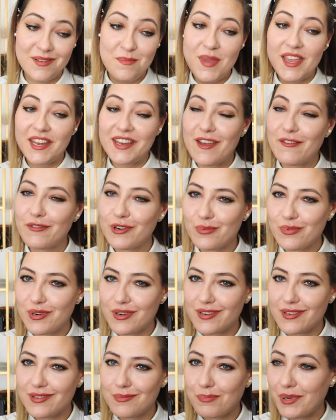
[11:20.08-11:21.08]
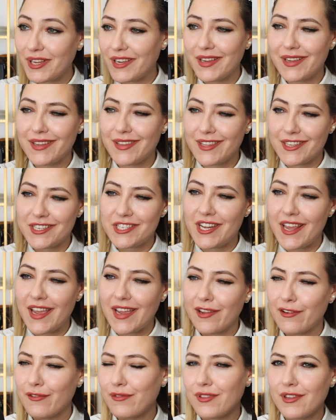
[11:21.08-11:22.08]
made everyone pick the
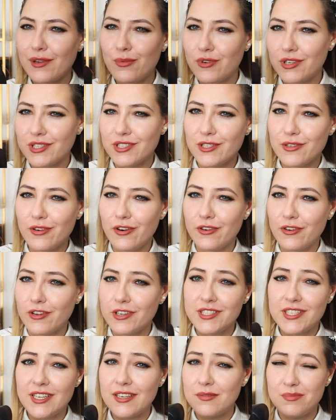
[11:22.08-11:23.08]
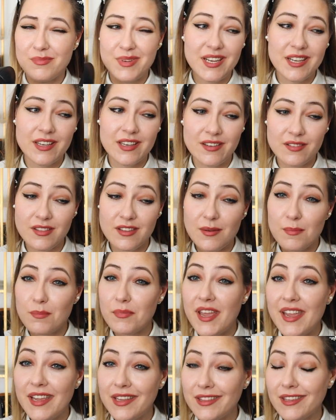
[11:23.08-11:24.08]
check if they wanted or not and make them
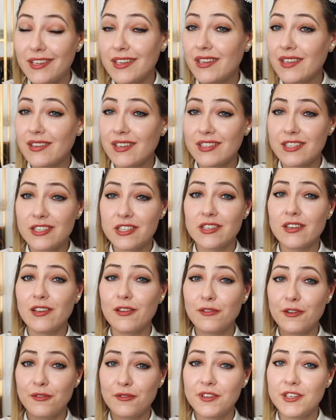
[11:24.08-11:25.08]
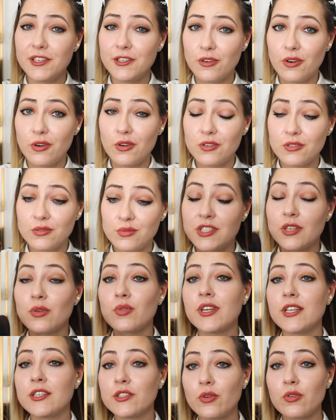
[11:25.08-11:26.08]
pay the additional 15 euro.
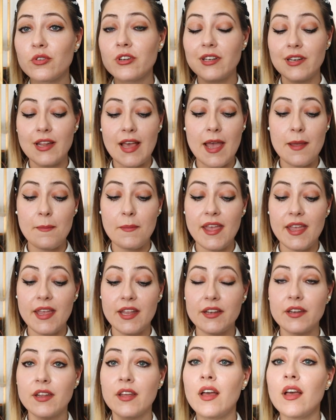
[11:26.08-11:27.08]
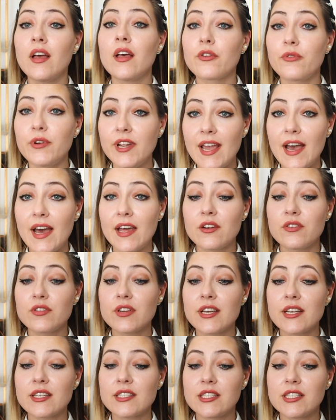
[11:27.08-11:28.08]
So in total, I paid
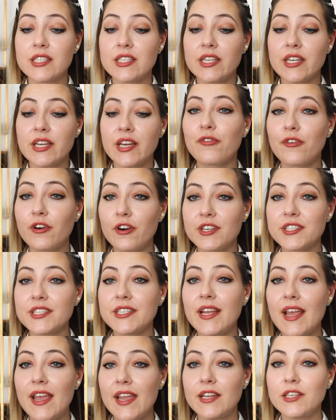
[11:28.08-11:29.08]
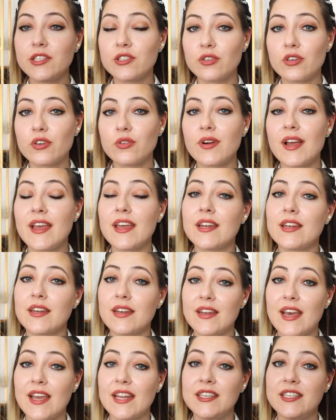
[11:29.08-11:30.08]
348 euro and
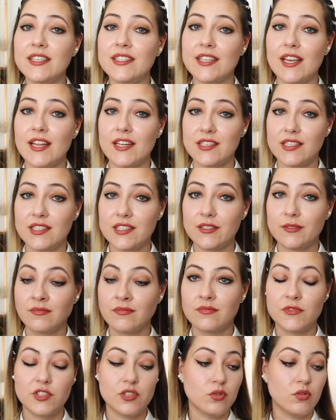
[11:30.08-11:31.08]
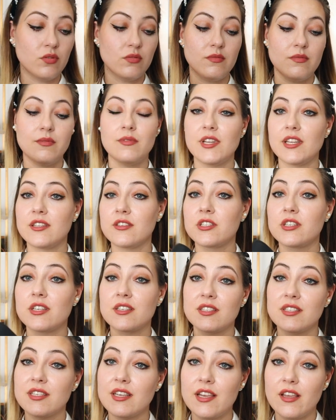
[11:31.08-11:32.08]
90 cents. So let's
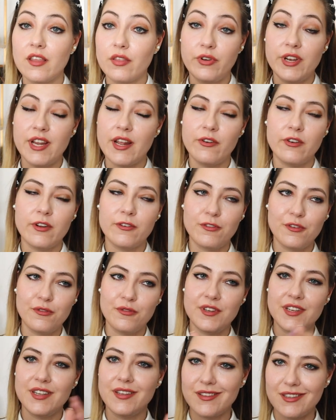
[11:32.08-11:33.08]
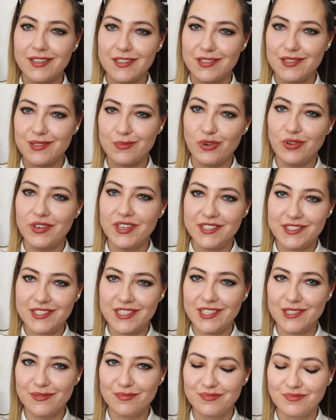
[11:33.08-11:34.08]
just say 350, that's more
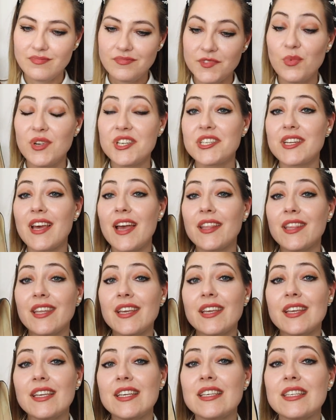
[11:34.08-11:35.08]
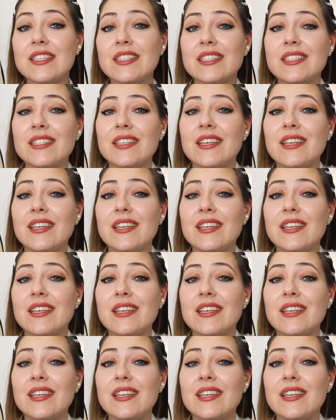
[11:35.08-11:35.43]
easy. Which I think is